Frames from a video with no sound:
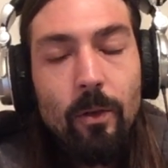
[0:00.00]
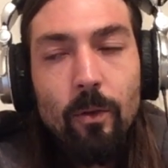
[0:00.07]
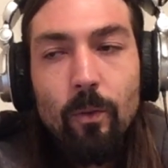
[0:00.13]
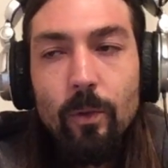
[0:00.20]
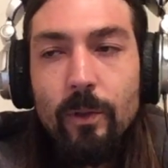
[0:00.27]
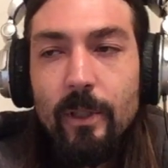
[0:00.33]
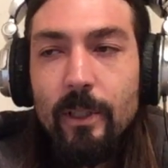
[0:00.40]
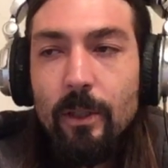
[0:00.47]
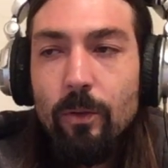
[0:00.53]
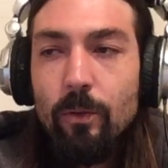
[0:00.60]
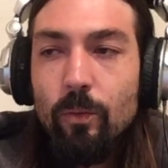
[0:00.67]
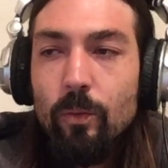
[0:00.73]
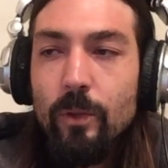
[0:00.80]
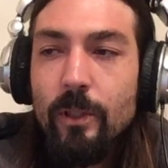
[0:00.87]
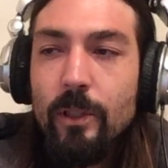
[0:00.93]
we'll see
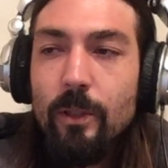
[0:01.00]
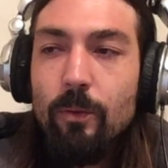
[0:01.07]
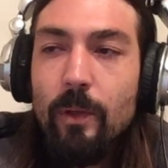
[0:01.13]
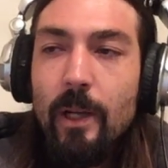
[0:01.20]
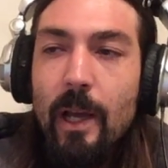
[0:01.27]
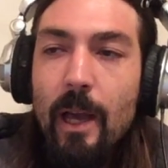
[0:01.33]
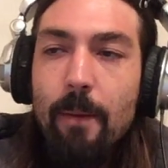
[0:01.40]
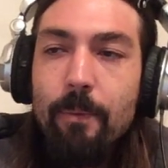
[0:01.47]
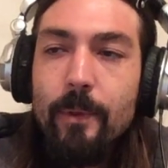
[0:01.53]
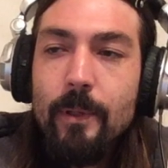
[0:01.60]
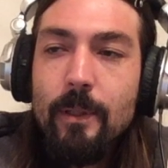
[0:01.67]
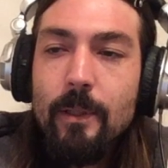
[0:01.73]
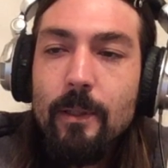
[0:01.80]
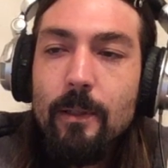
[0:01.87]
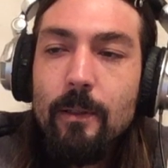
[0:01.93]
what
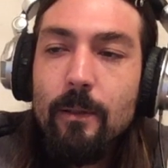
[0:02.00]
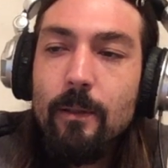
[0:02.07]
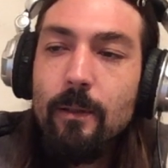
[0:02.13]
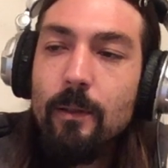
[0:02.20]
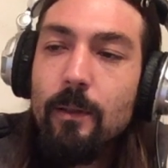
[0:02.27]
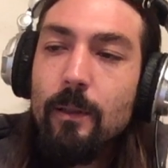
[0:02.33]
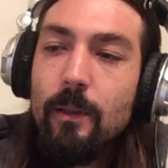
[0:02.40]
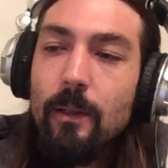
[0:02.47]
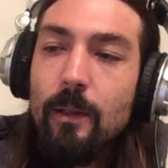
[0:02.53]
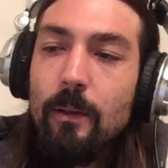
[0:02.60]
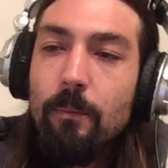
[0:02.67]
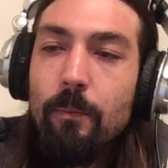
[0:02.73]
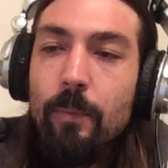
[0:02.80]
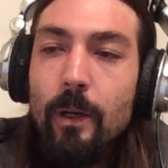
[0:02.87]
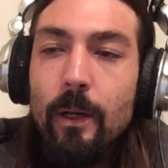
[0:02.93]
happens.
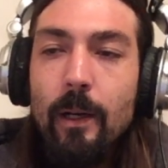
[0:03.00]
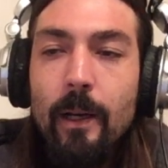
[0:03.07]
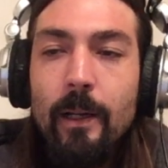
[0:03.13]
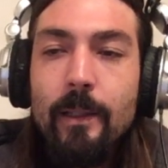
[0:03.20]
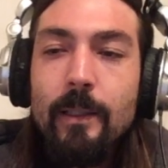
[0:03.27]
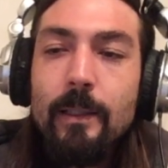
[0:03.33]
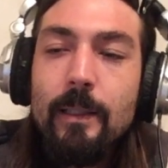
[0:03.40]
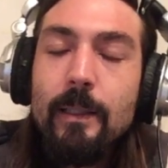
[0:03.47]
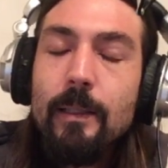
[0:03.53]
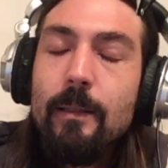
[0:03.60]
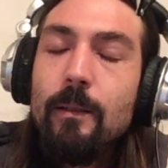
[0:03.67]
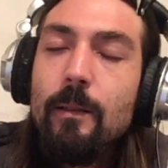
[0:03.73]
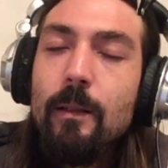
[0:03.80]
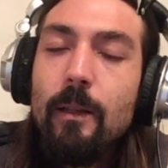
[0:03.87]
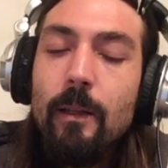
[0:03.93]
But
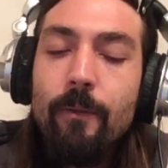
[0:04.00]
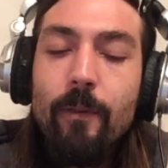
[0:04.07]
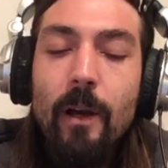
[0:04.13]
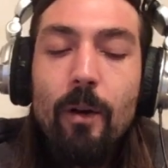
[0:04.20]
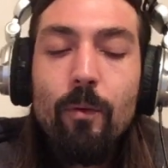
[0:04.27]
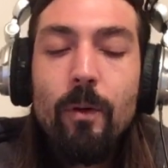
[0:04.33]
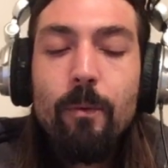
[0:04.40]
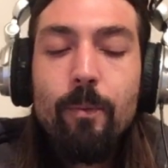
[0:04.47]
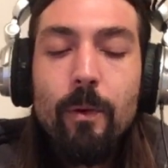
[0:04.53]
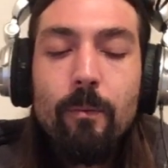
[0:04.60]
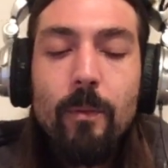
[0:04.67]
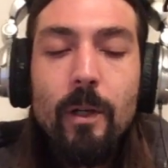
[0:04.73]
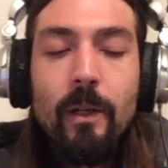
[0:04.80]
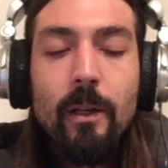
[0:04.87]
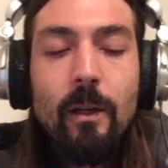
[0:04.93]
if I were to put
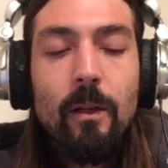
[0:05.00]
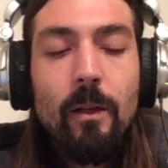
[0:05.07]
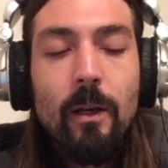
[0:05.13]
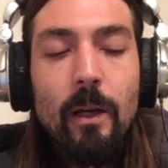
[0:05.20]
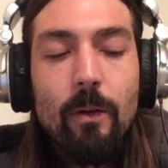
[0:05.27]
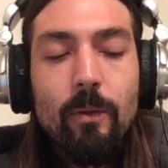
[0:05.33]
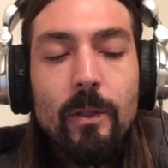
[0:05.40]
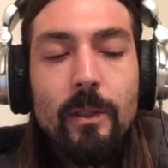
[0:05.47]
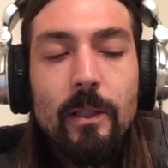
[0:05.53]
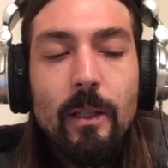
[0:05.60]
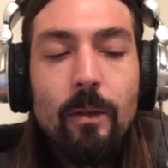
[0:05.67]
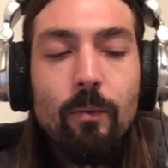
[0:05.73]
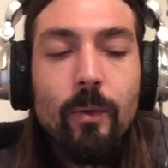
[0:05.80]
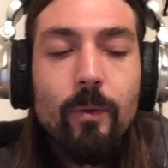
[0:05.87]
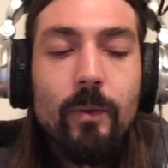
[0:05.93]
money on it, I would say
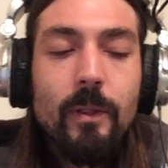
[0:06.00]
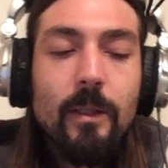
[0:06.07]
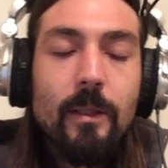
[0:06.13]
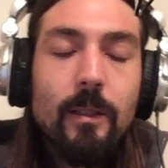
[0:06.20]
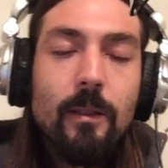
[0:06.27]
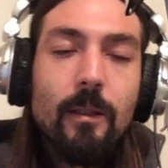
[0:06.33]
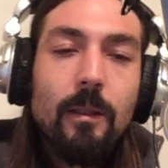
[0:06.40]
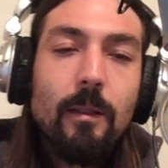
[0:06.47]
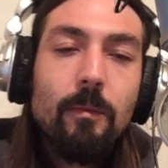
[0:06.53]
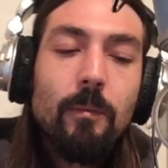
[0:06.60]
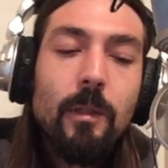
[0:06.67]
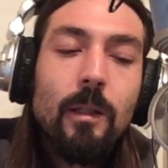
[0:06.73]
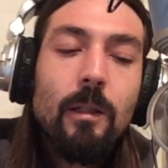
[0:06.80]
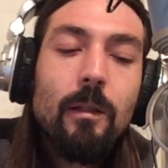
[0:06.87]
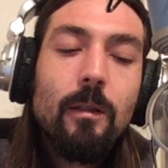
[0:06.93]
we would see him
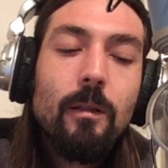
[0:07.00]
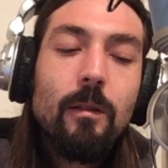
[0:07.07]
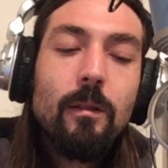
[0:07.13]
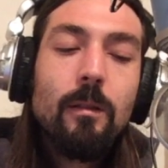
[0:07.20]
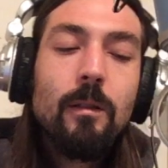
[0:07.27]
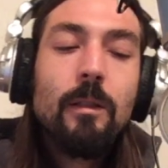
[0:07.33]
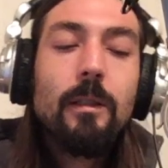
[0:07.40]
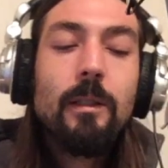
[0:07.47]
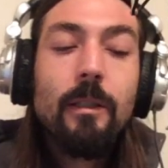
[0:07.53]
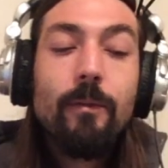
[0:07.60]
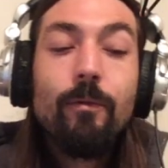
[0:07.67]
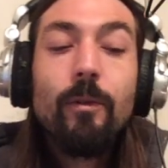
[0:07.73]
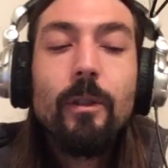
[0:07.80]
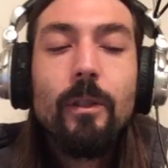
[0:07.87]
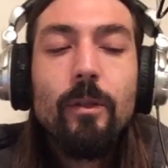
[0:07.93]
in a
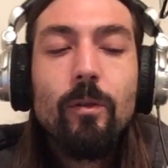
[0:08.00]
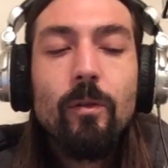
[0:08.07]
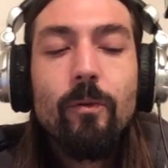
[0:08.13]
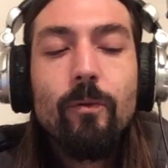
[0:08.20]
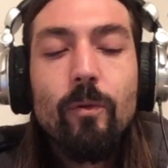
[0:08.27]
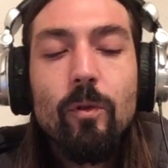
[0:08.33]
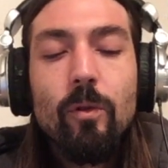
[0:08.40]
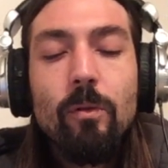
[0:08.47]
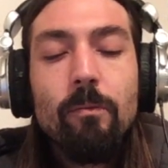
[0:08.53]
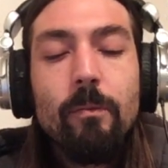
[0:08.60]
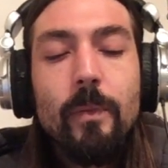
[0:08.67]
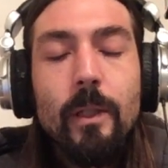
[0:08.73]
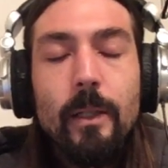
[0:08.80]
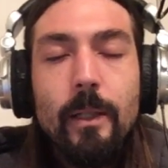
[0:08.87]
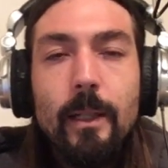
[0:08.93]
different uniform
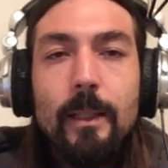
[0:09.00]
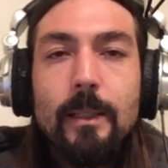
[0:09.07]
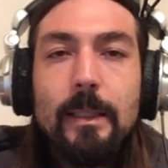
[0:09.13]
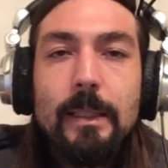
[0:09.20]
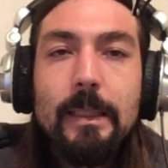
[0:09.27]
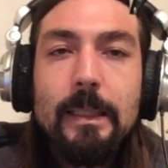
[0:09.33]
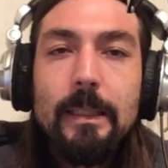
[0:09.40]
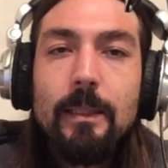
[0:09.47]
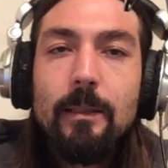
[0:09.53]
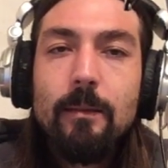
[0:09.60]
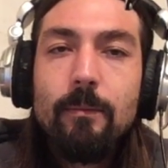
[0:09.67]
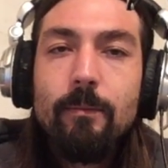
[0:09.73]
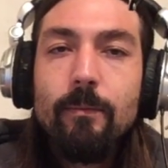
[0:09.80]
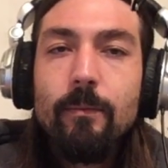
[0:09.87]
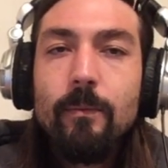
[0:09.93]
next season,
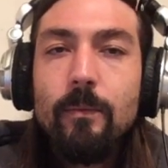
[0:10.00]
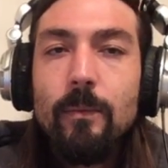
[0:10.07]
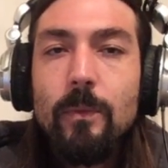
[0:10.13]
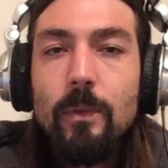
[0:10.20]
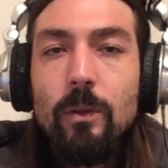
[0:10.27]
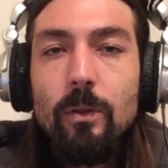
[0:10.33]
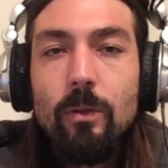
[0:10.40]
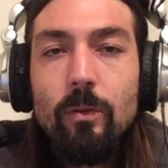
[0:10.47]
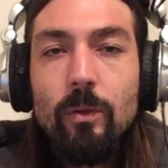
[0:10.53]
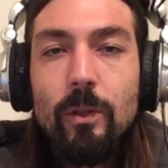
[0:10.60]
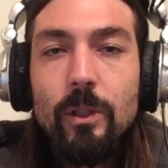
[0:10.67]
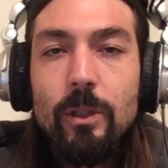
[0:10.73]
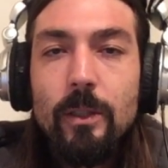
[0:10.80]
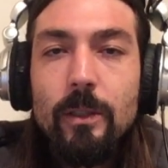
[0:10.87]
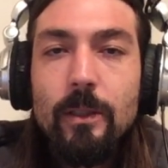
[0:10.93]

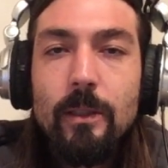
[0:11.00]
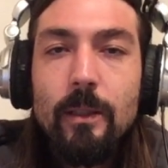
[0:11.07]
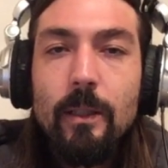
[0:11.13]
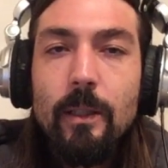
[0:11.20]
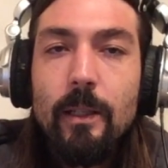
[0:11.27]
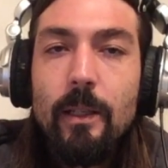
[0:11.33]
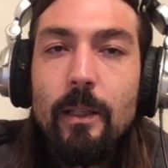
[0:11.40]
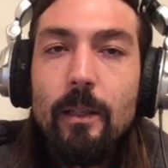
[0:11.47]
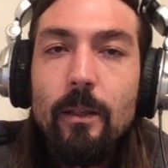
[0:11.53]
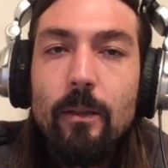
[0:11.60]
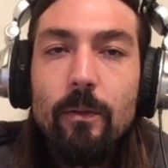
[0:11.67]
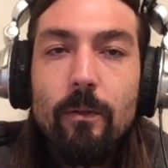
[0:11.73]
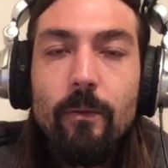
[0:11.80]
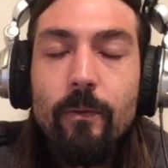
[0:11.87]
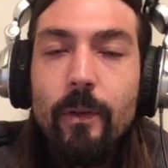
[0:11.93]
which is
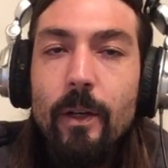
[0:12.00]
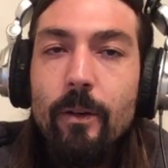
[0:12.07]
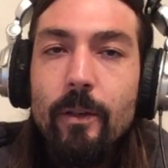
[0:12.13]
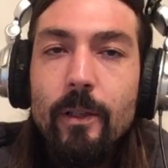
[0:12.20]
very